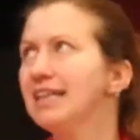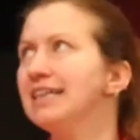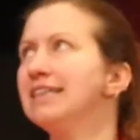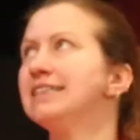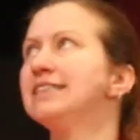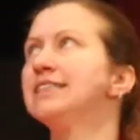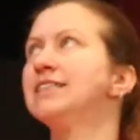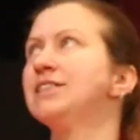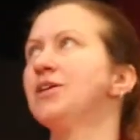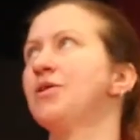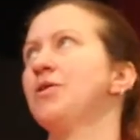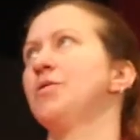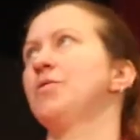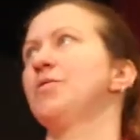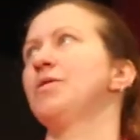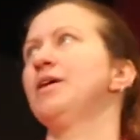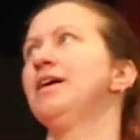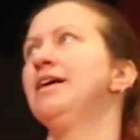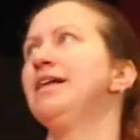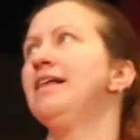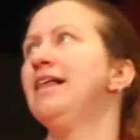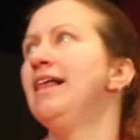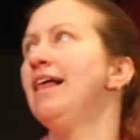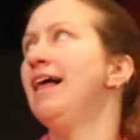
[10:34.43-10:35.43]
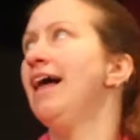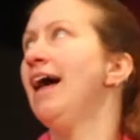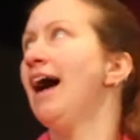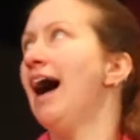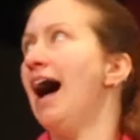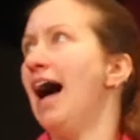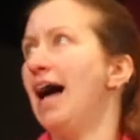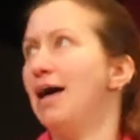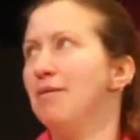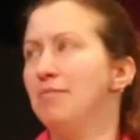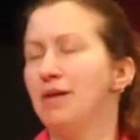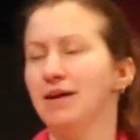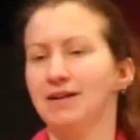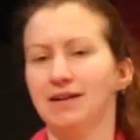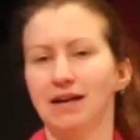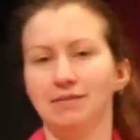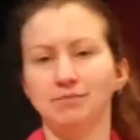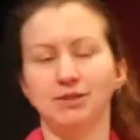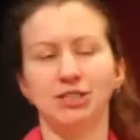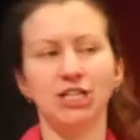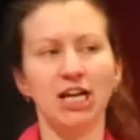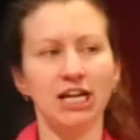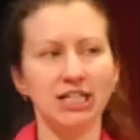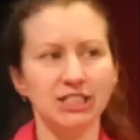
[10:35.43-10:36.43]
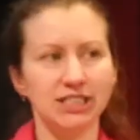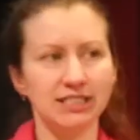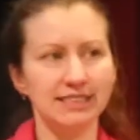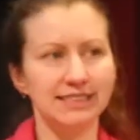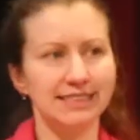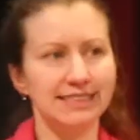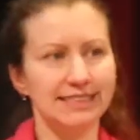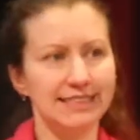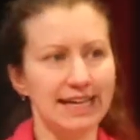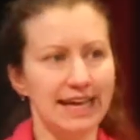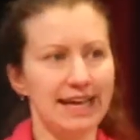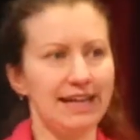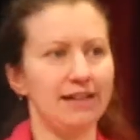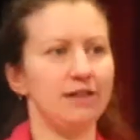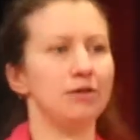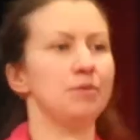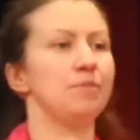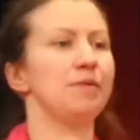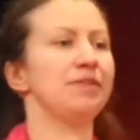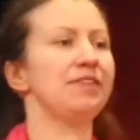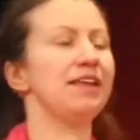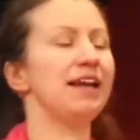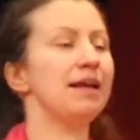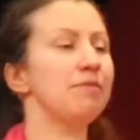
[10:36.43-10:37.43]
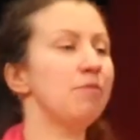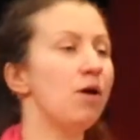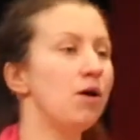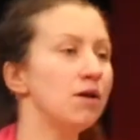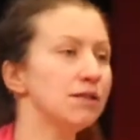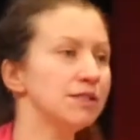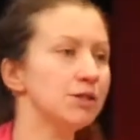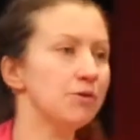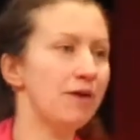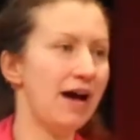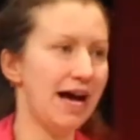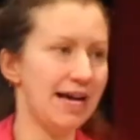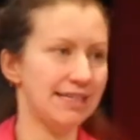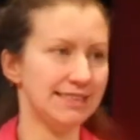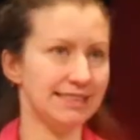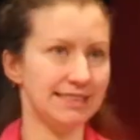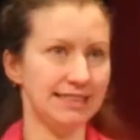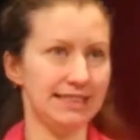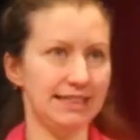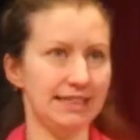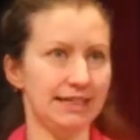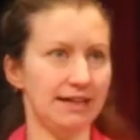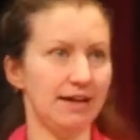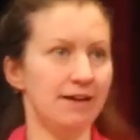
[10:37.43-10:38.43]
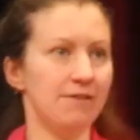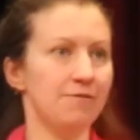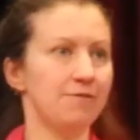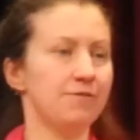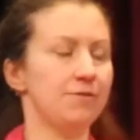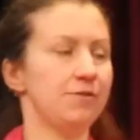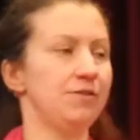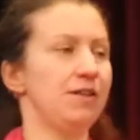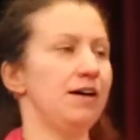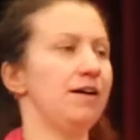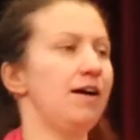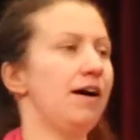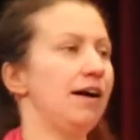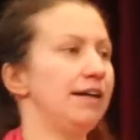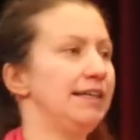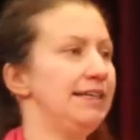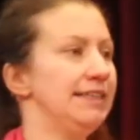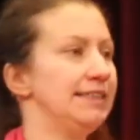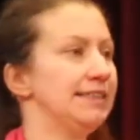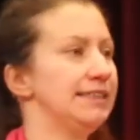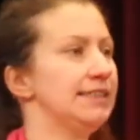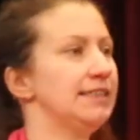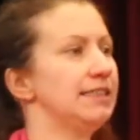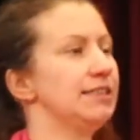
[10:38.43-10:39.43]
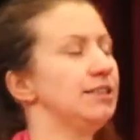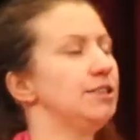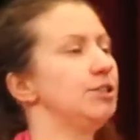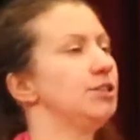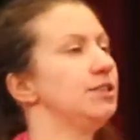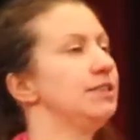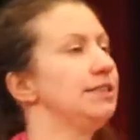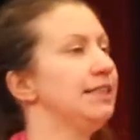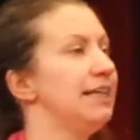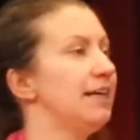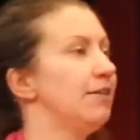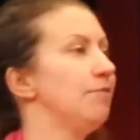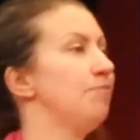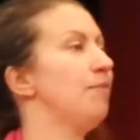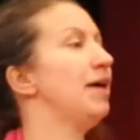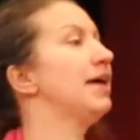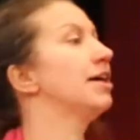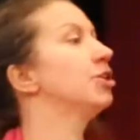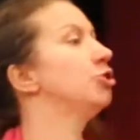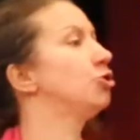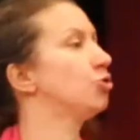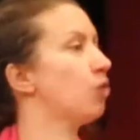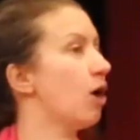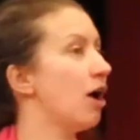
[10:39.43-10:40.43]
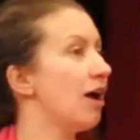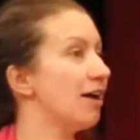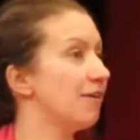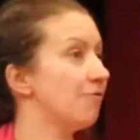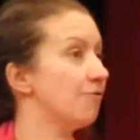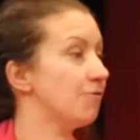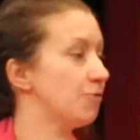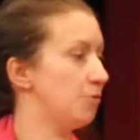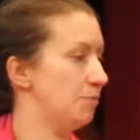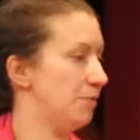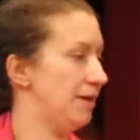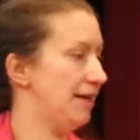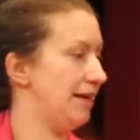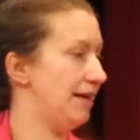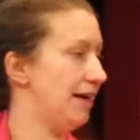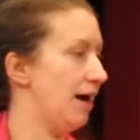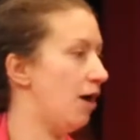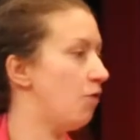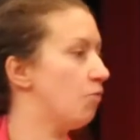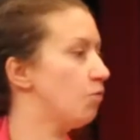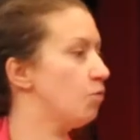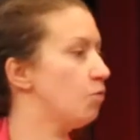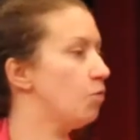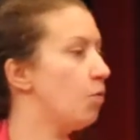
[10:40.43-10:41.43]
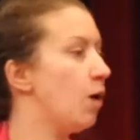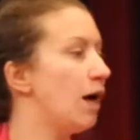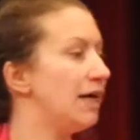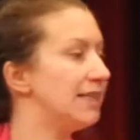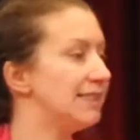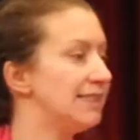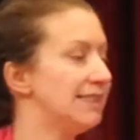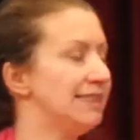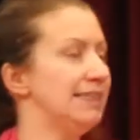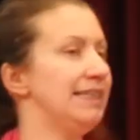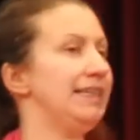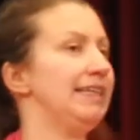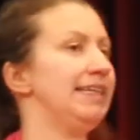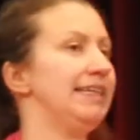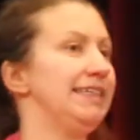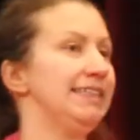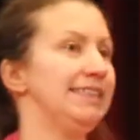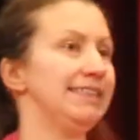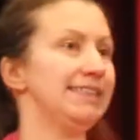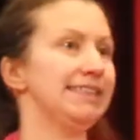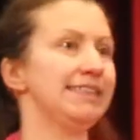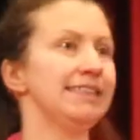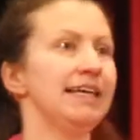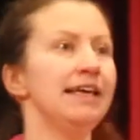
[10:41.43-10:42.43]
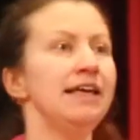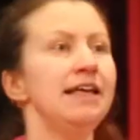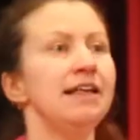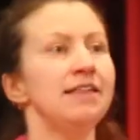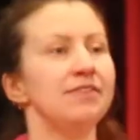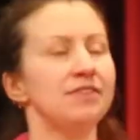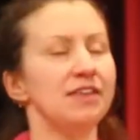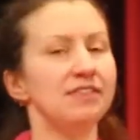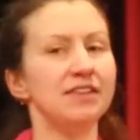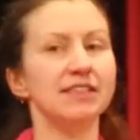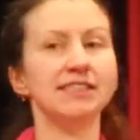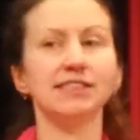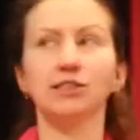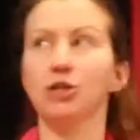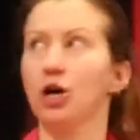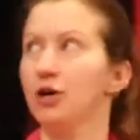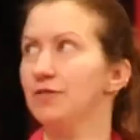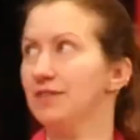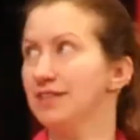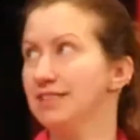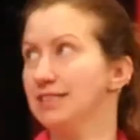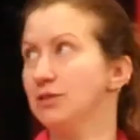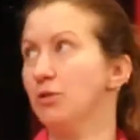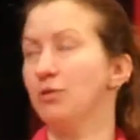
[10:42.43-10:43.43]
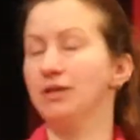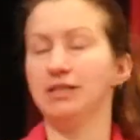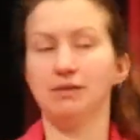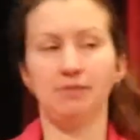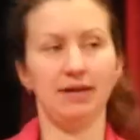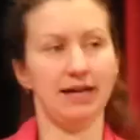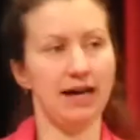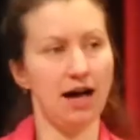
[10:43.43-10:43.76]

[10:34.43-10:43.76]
And so I'm, I'm changing the scale, but then I'm also asking for the audience to get, make a drawing for me of what it is that this larva is going to